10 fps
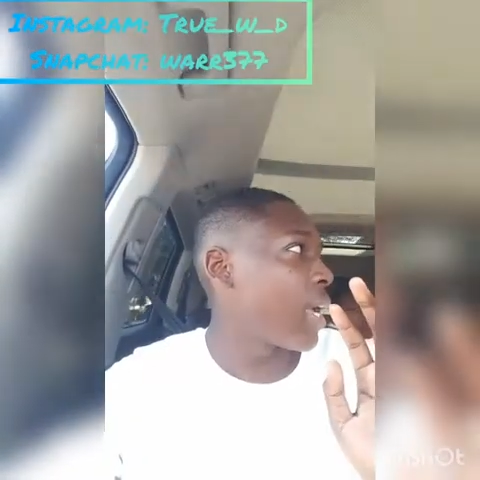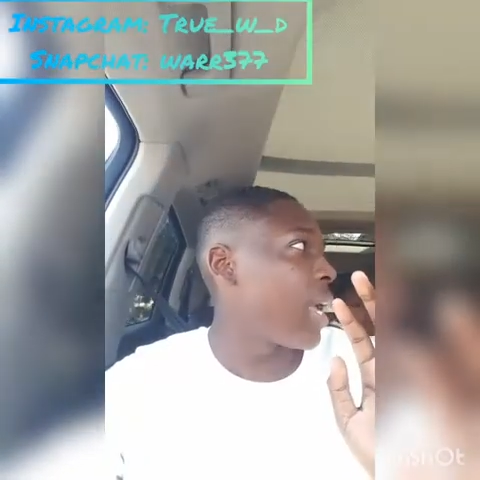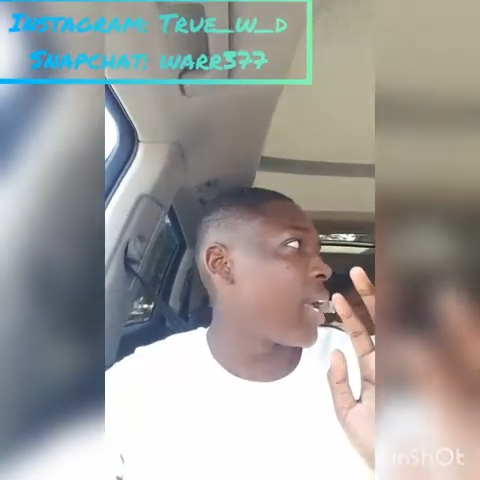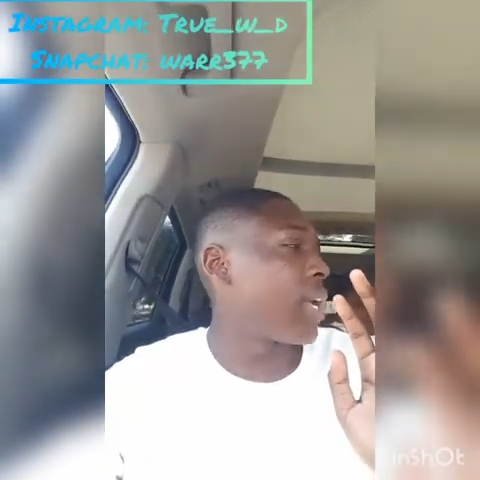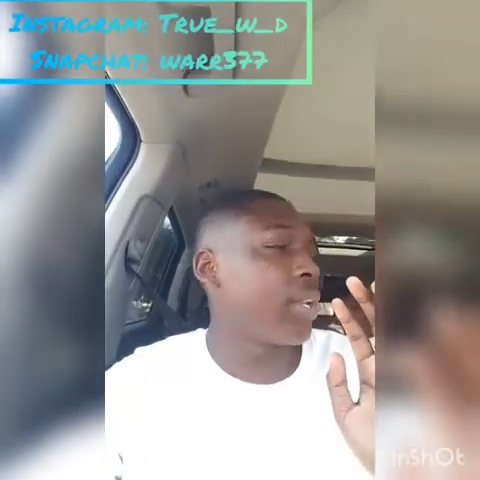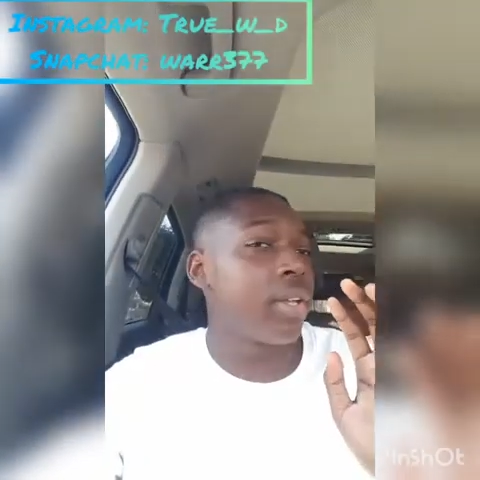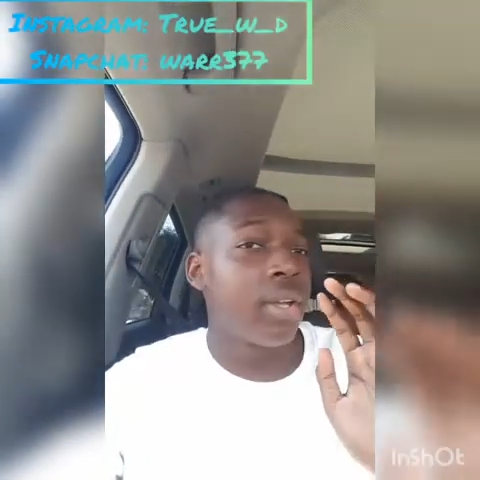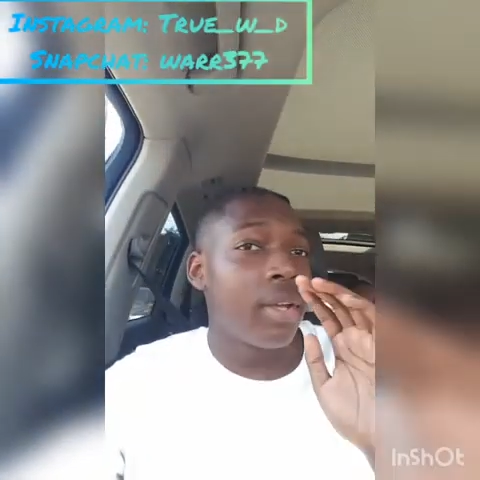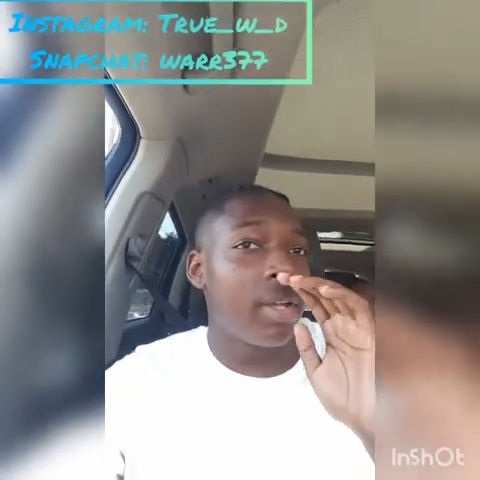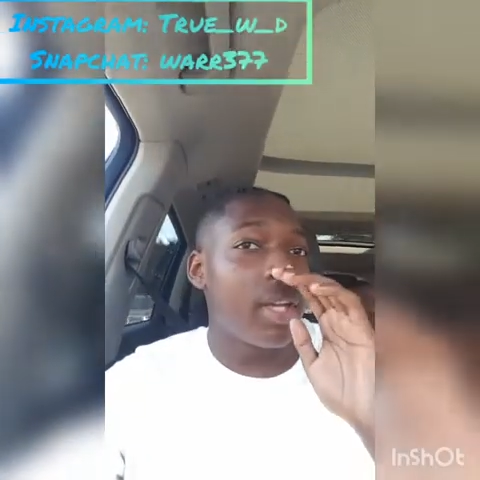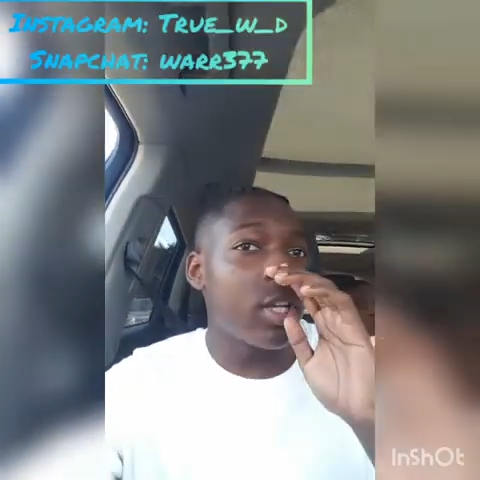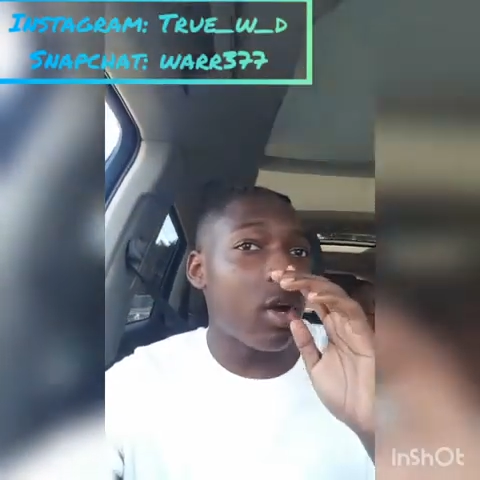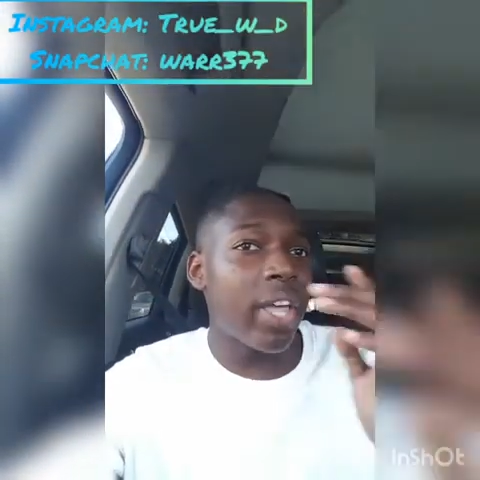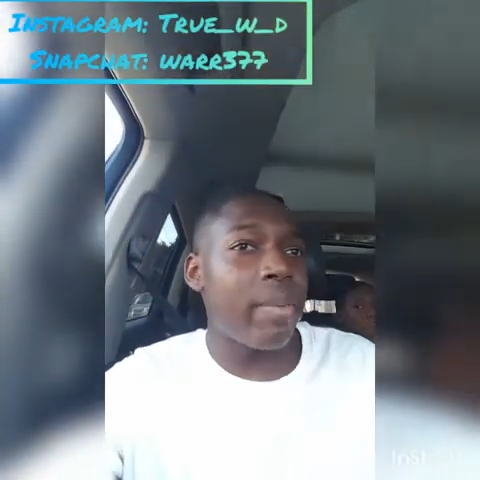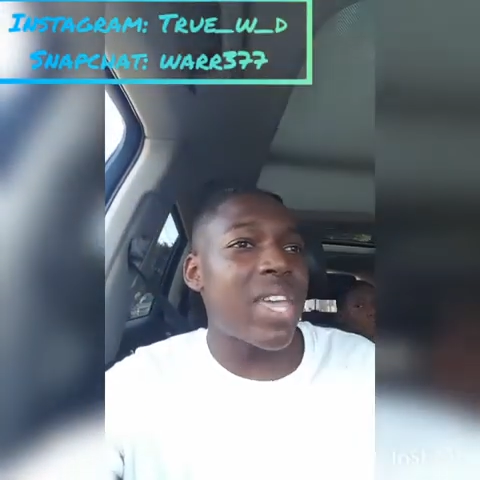And
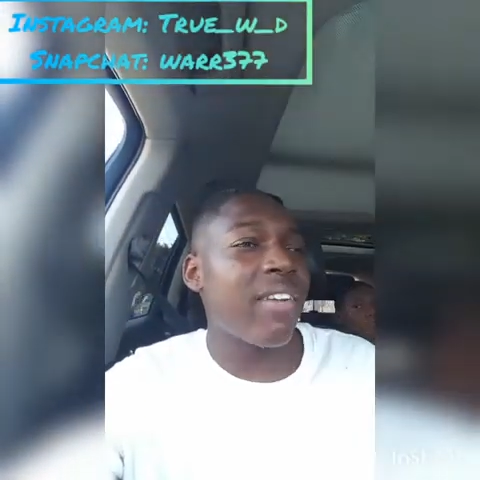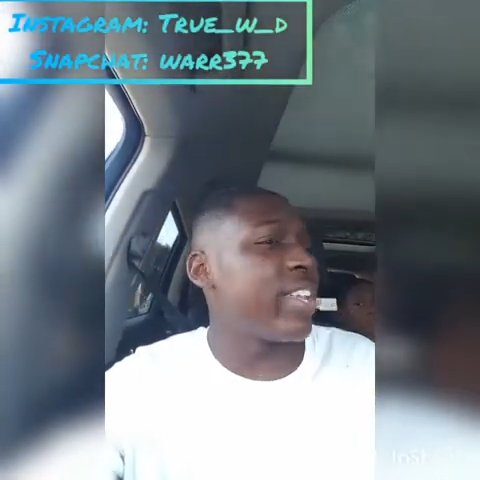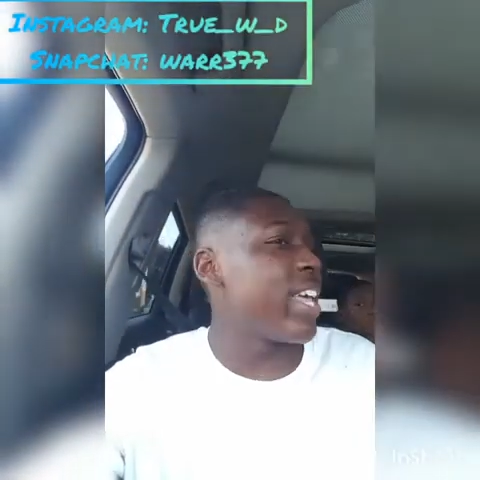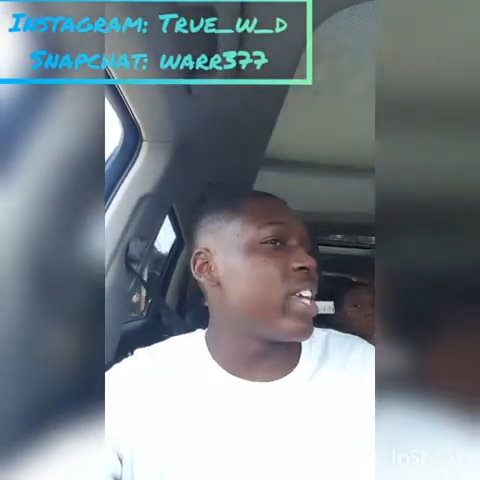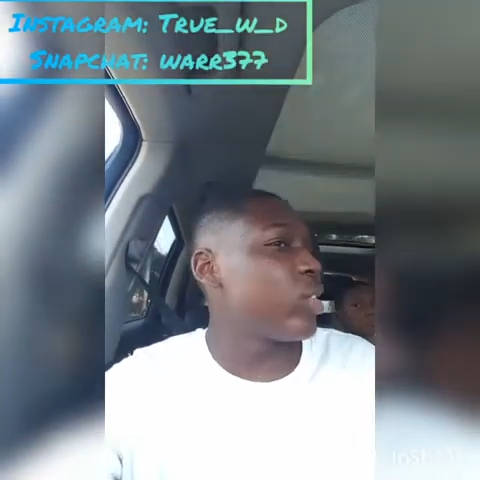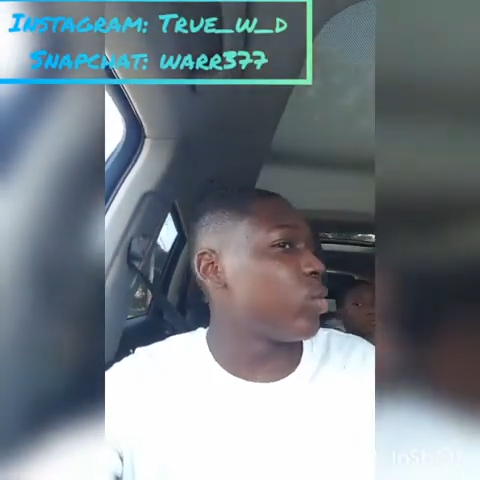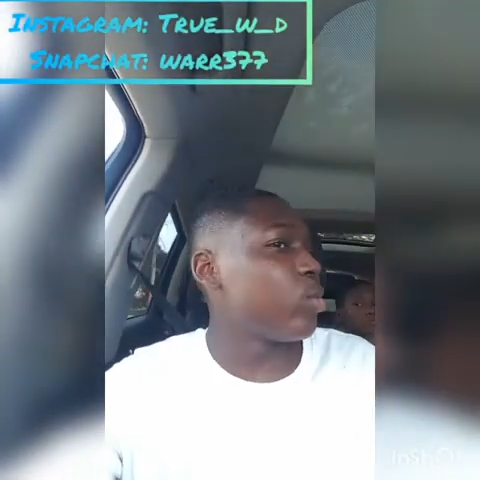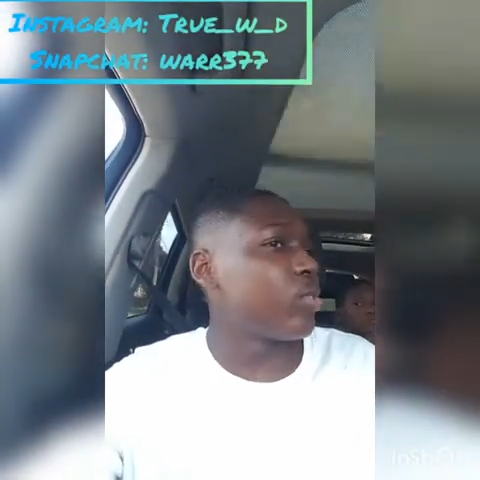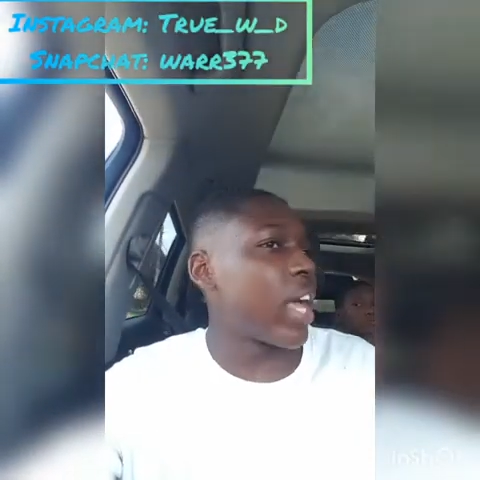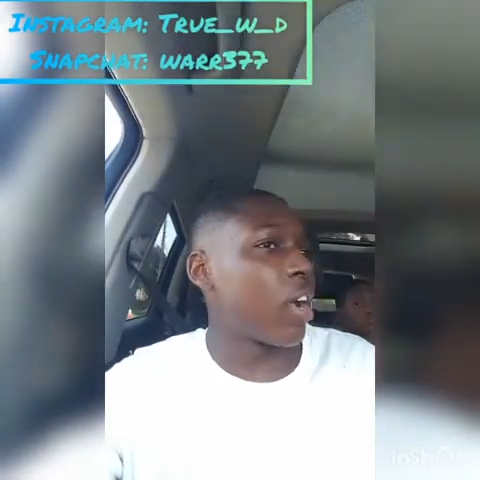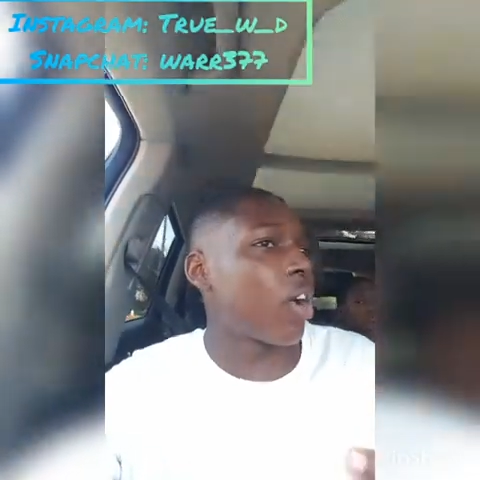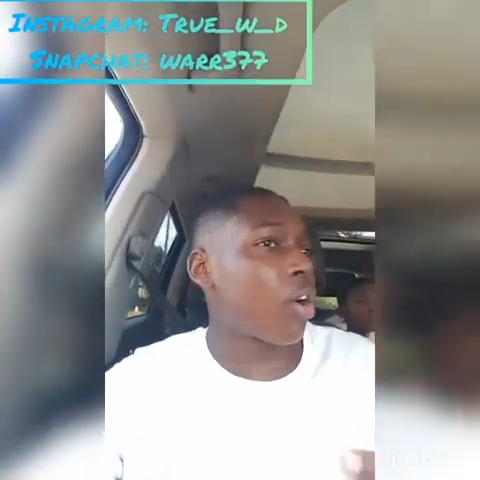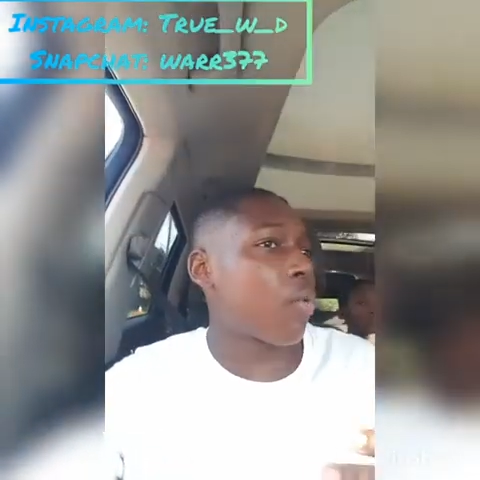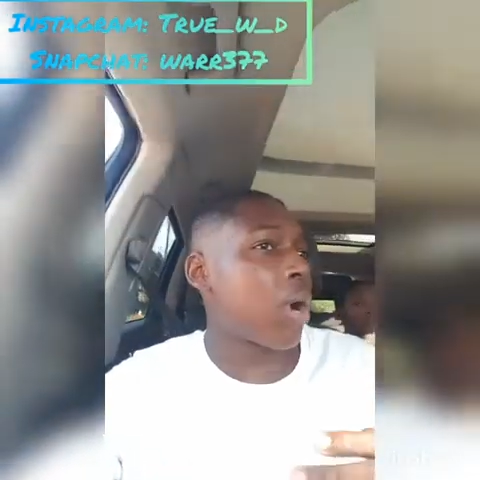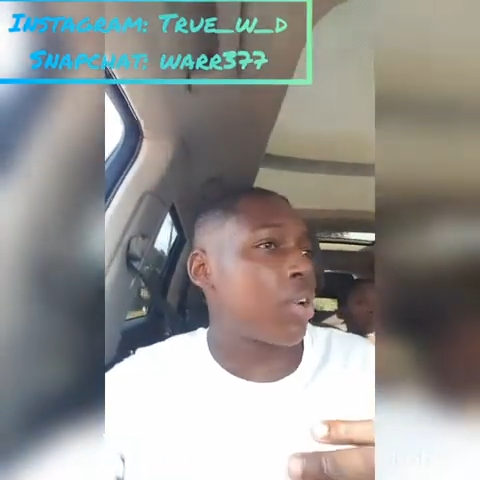they be having their issues that
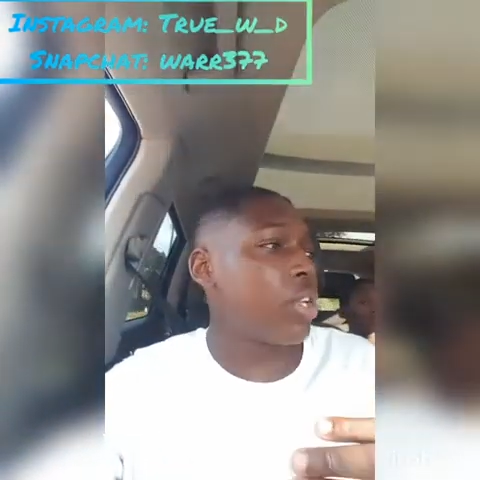occur around,